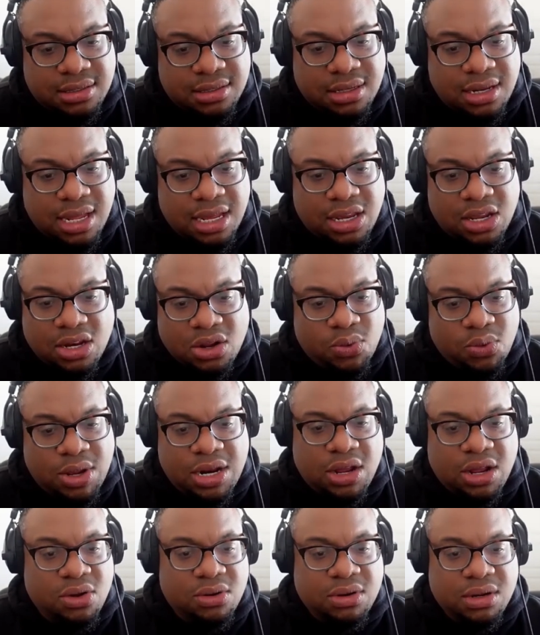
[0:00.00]
Like, you know, we
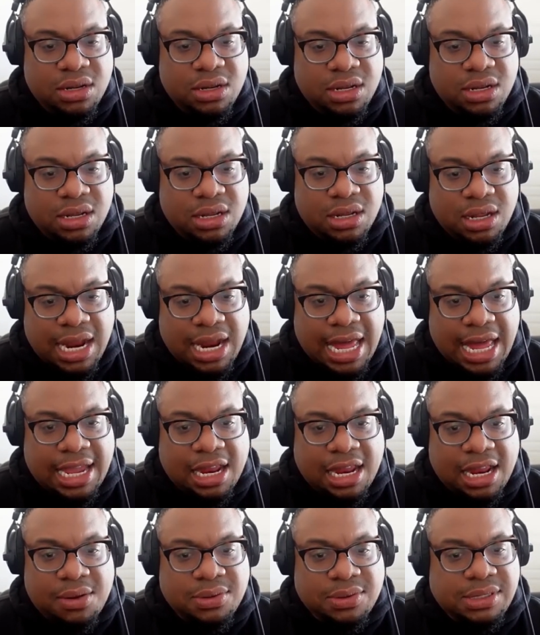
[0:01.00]
don't like,
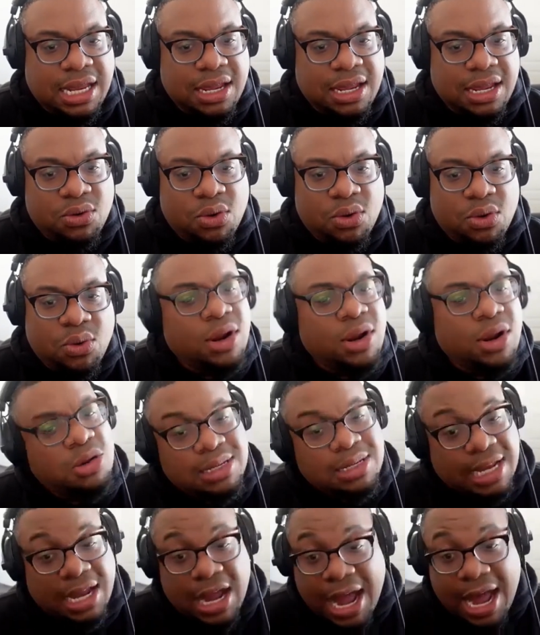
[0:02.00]
and it was like, well, what do you mean? It's
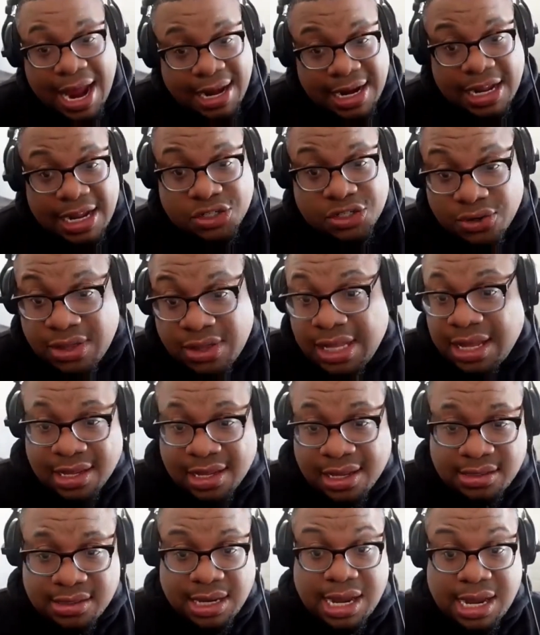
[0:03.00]
like, I need your
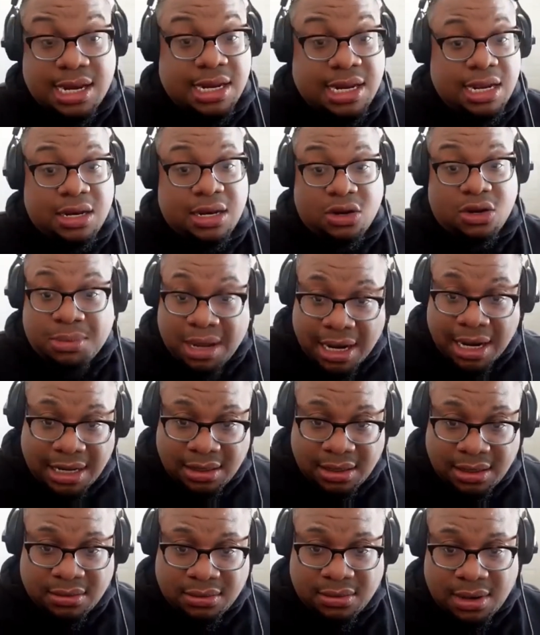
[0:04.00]
things. Like I need your money.
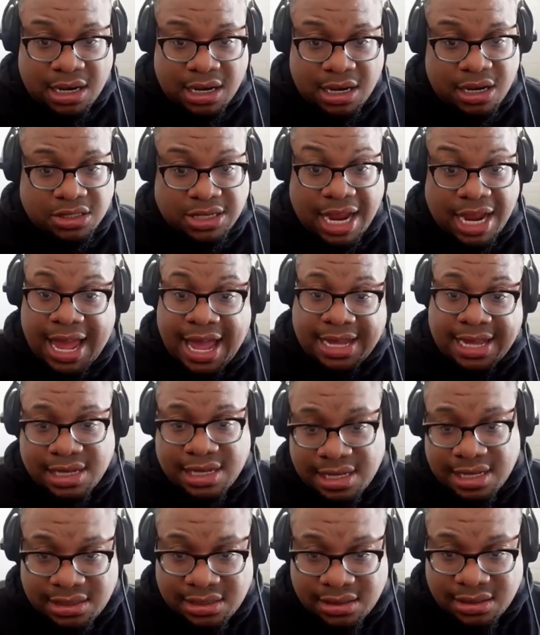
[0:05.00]
I need your
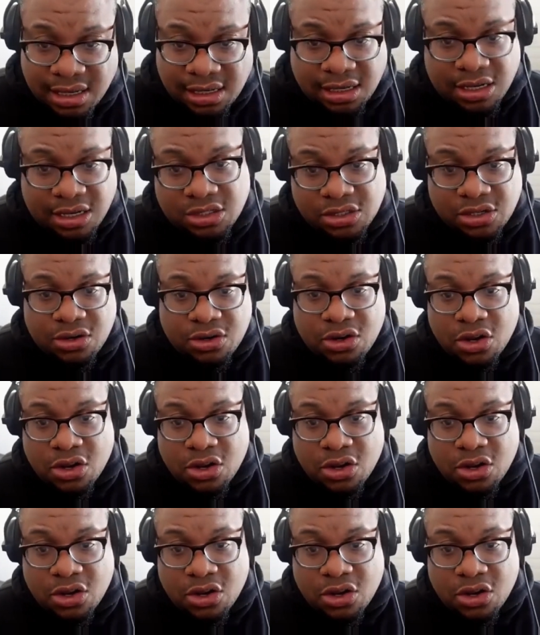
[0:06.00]
access. I need your